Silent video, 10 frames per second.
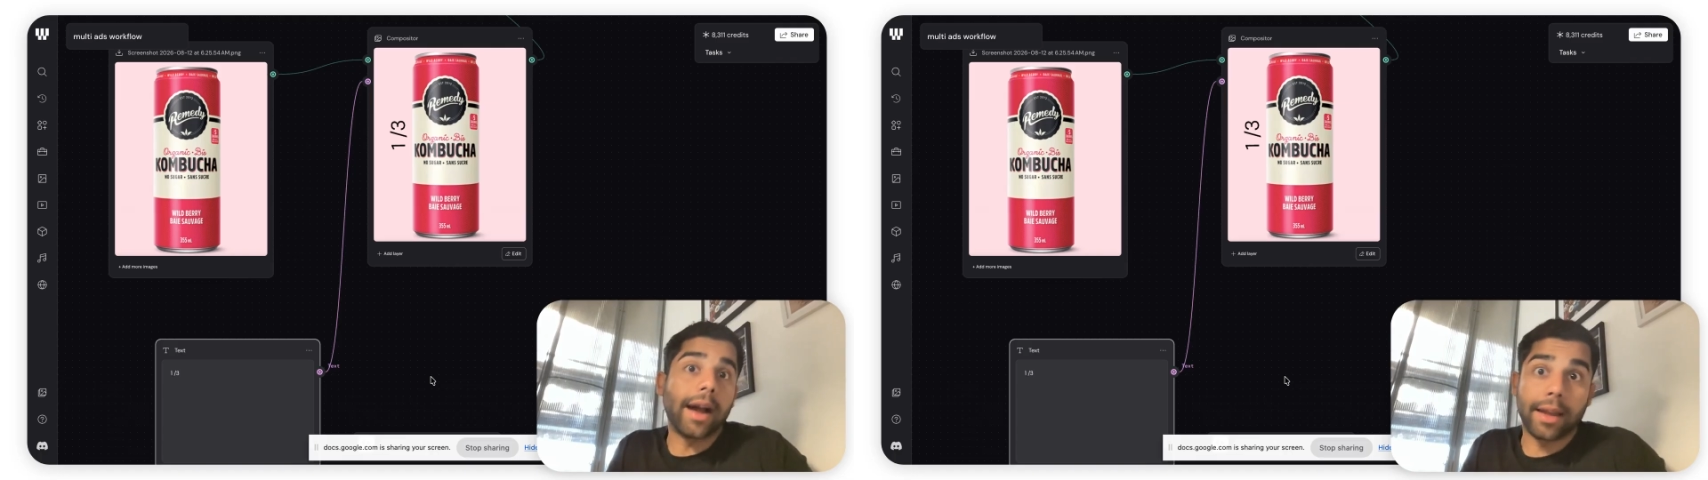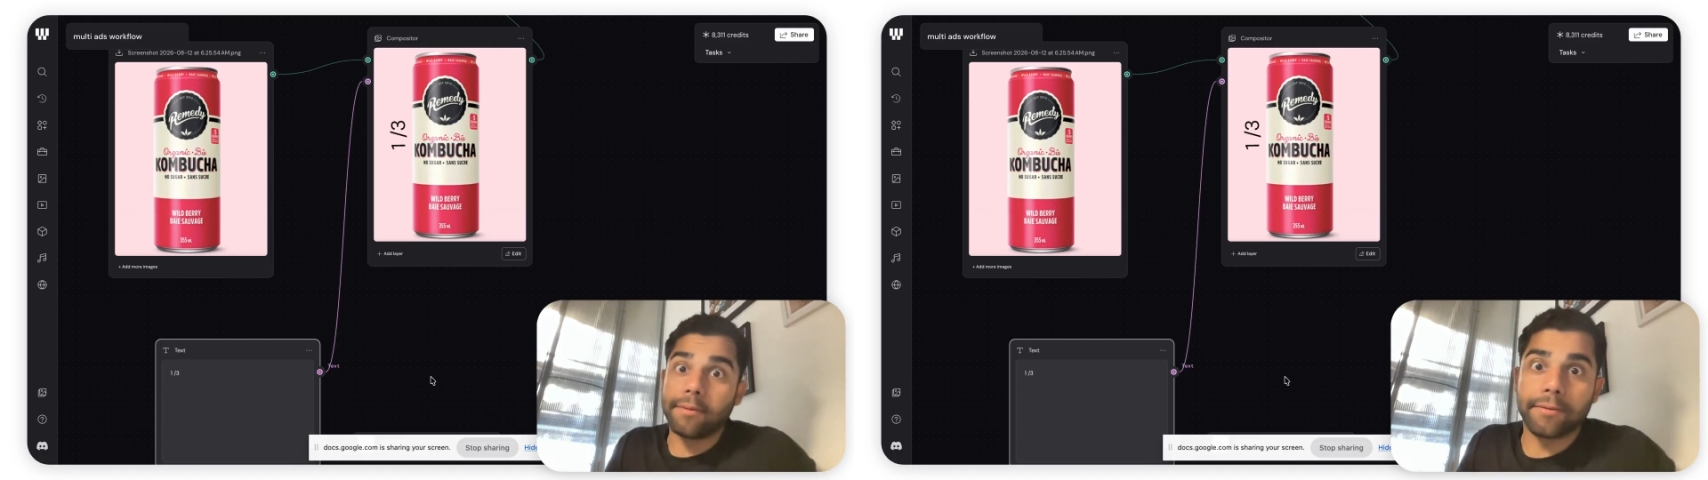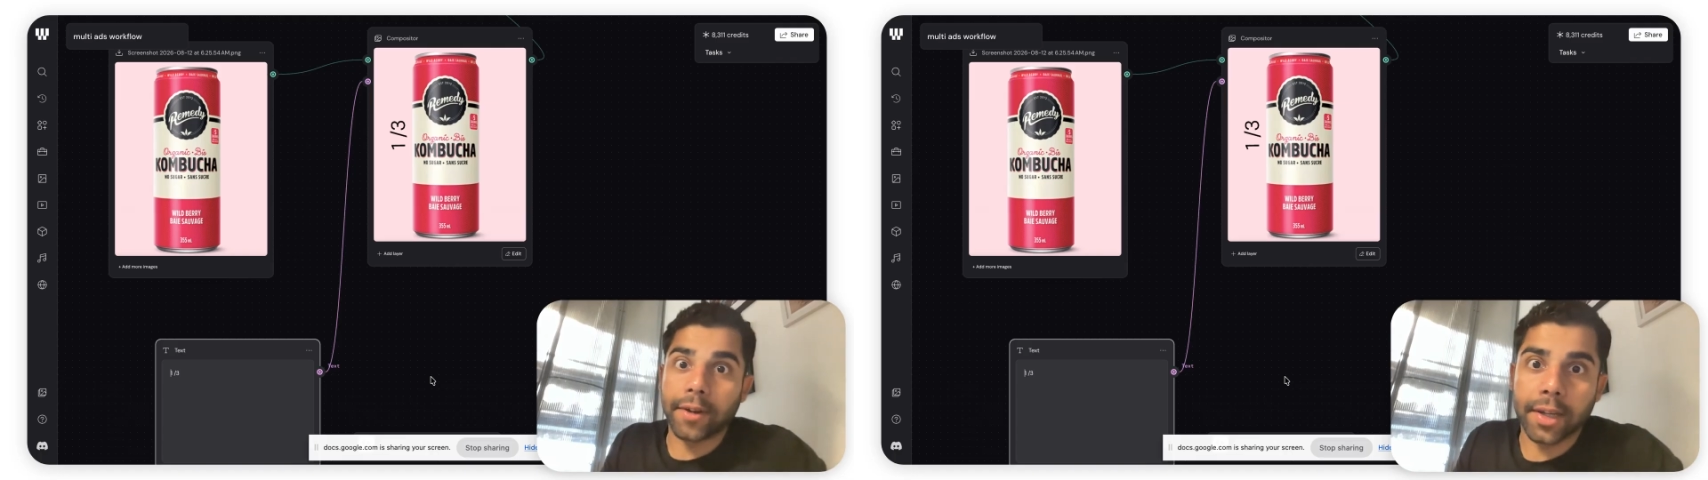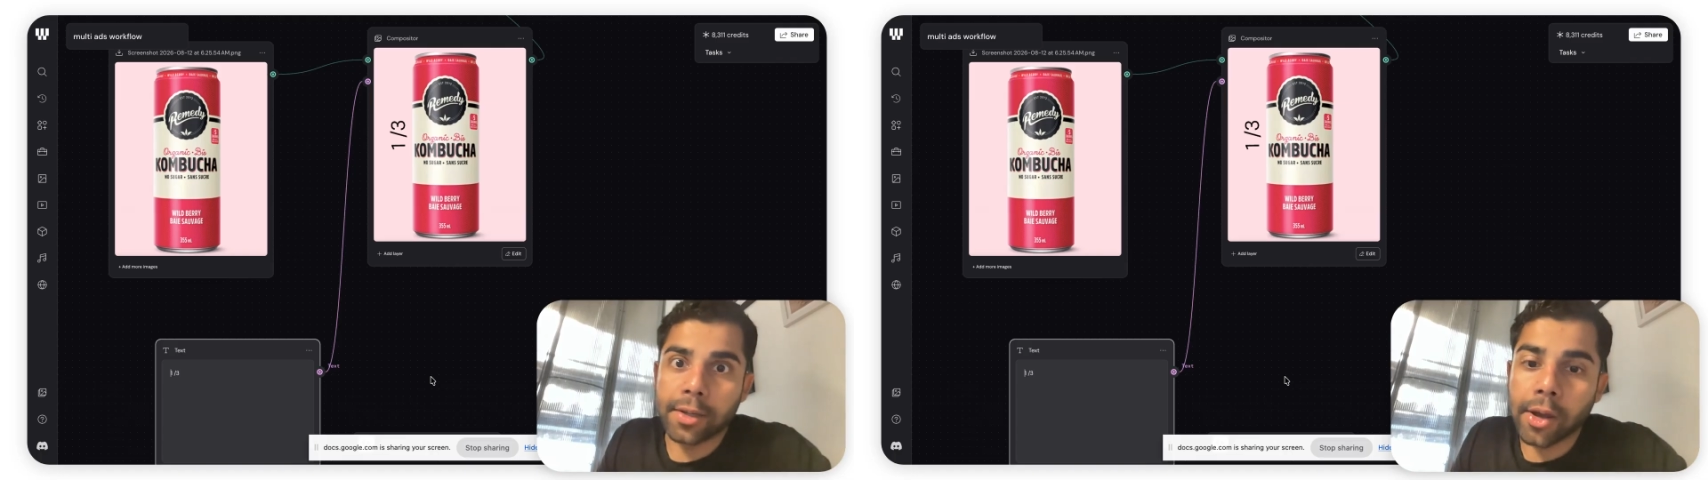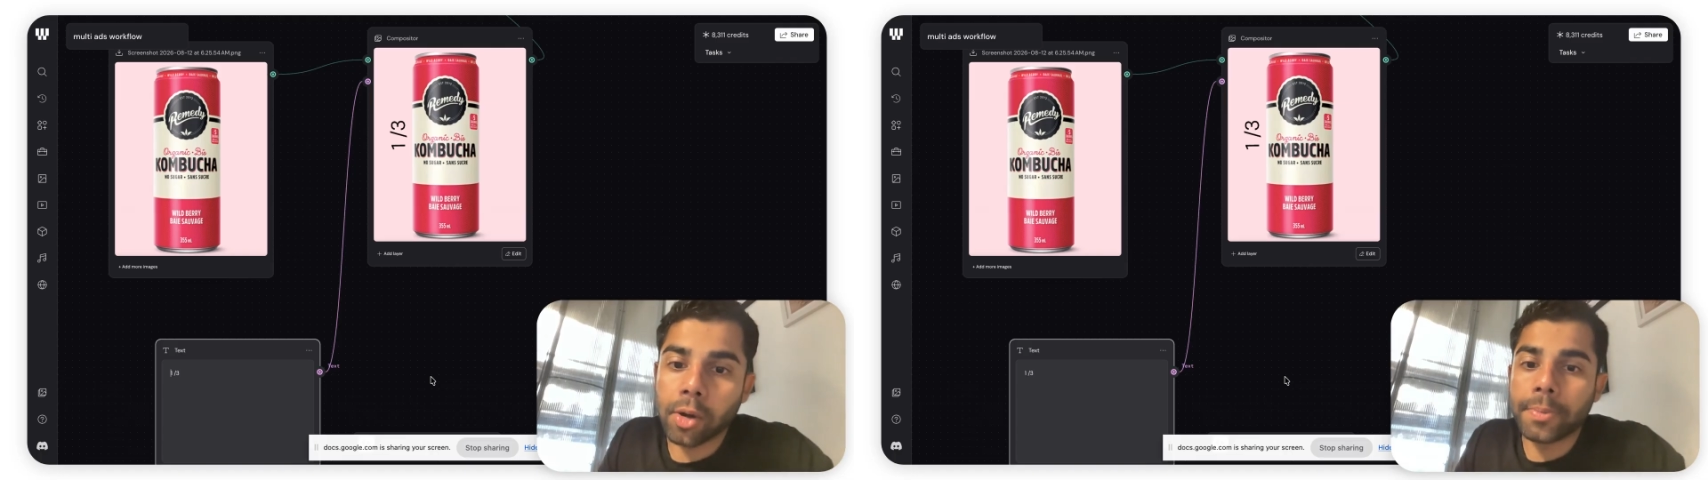I
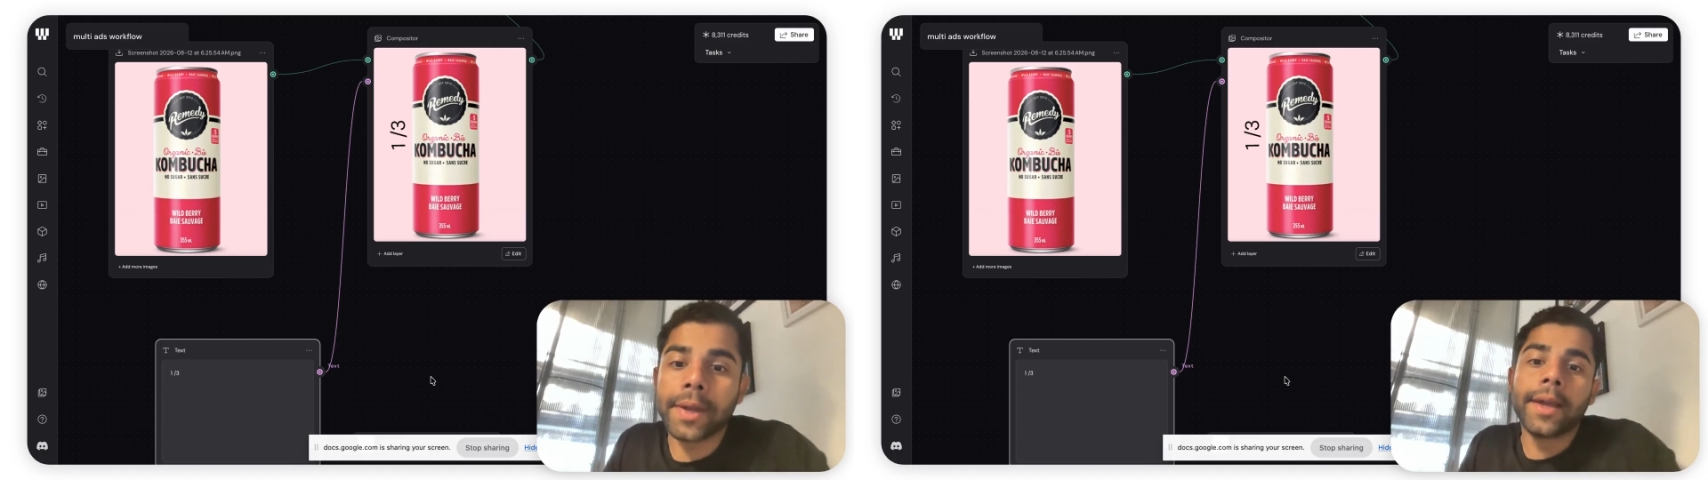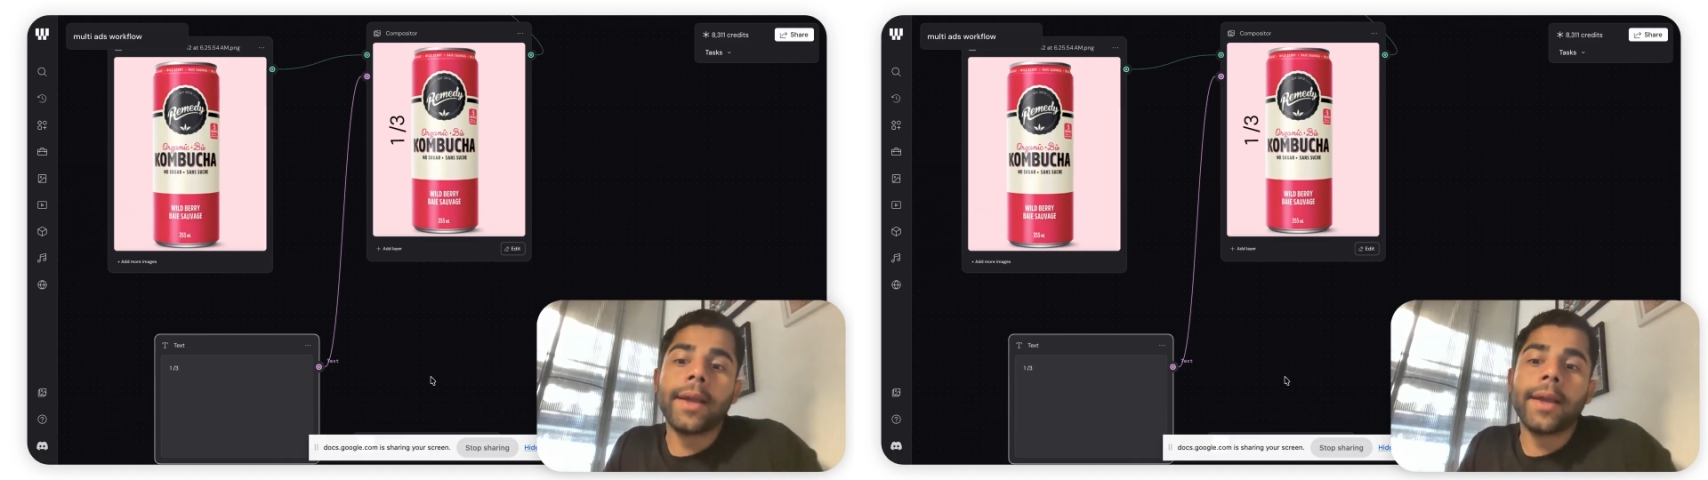fucking hope.